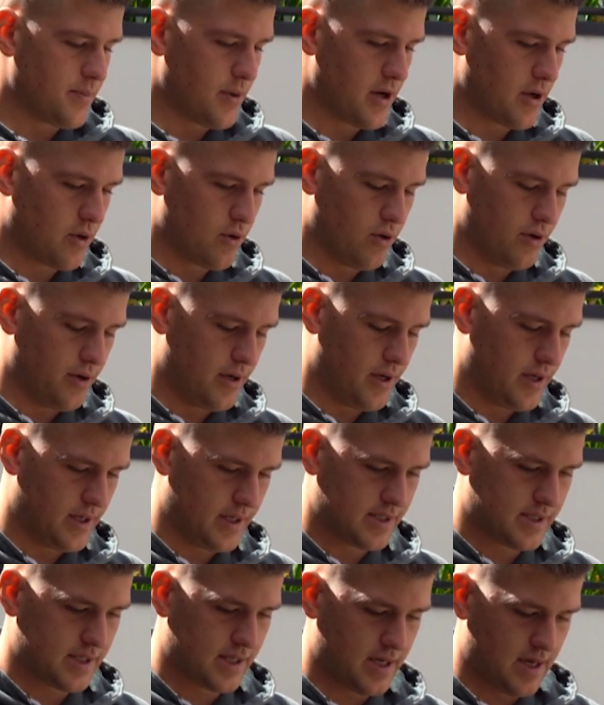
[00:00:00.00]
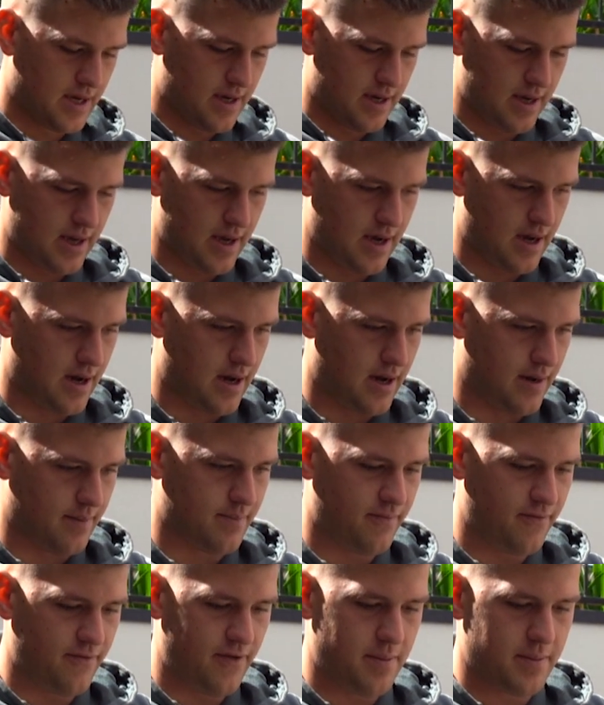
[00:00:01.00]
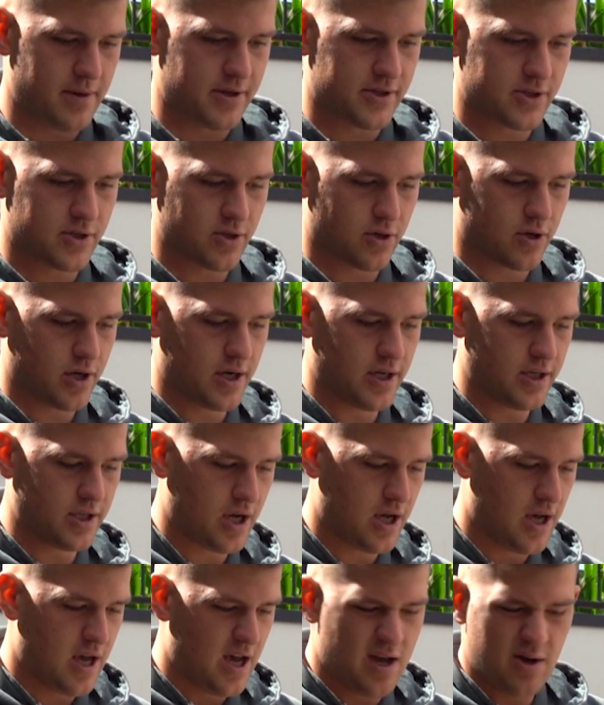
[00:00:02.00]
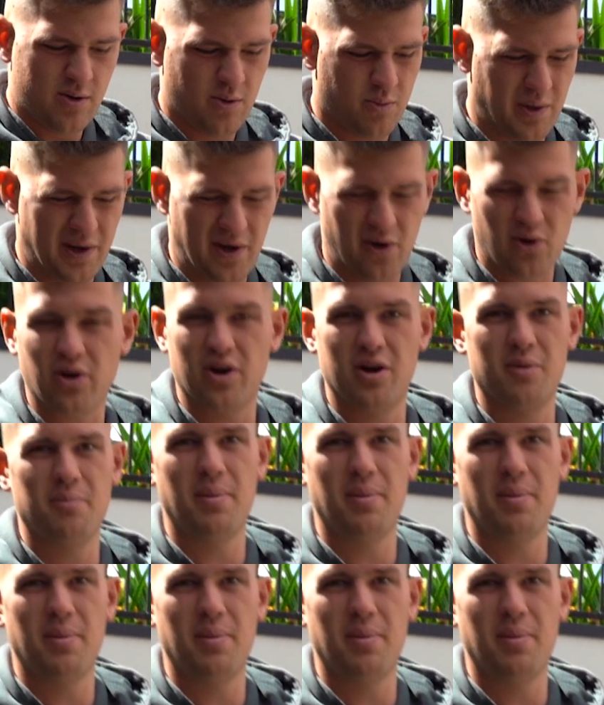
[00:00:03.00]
pretty good. It's a fair bit of storage. We're not going to